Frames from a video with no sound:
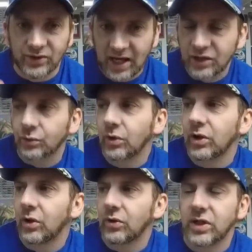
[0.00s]
That's where
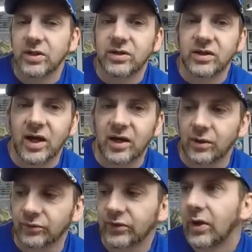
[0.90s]
to go to get the dynos.